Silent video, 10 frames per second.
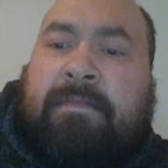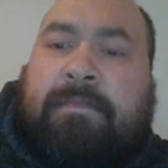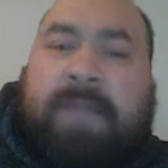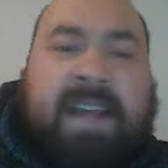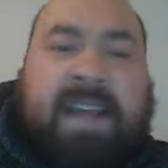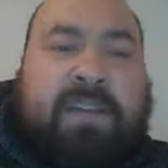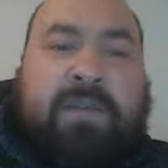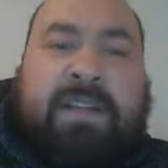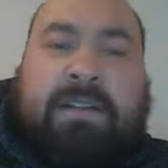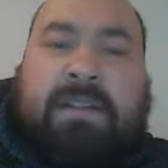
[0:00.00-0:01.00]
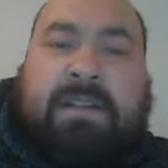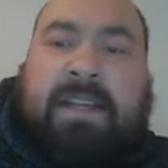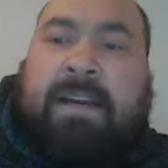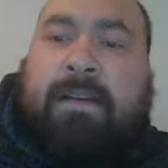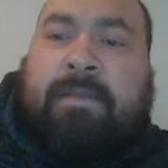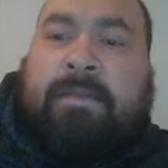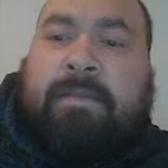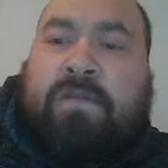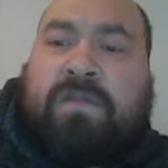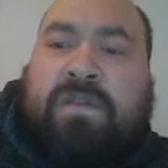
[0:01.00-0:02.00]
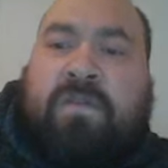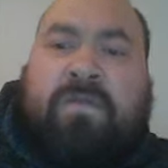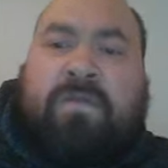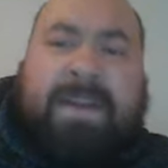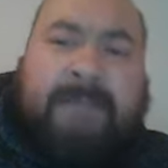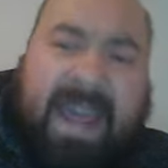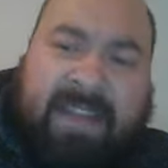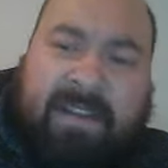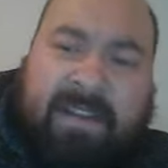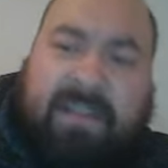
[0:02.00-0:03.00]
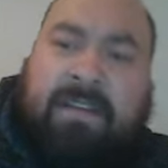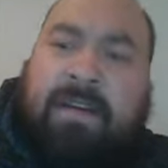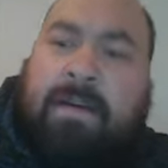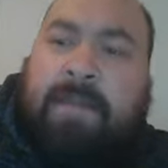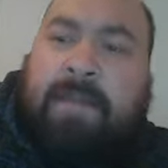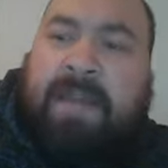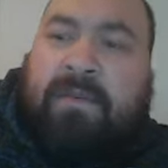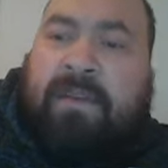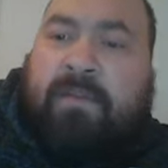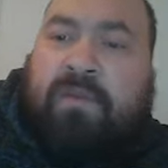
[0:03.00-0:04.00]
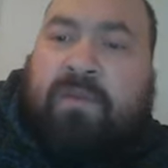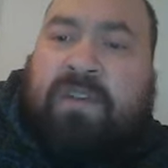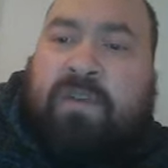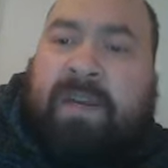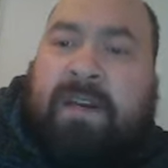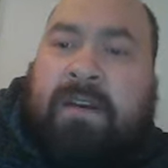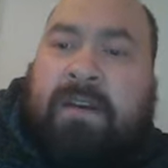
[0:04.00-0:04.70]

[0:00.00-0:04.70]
Back you in to get a good score. Repay the people that brought you in.